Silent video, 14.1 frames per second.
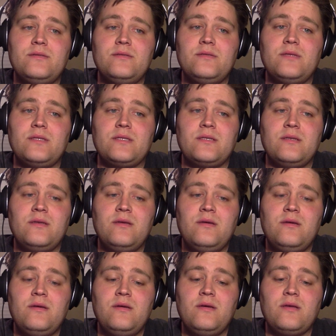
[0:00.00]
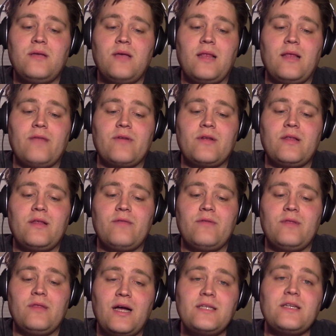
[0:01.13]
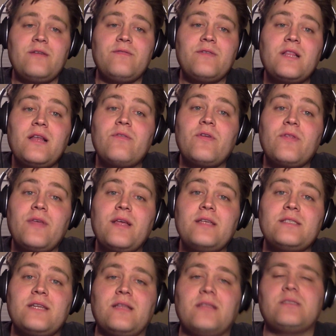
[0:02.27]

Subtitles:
It's got a lot of clever things in it.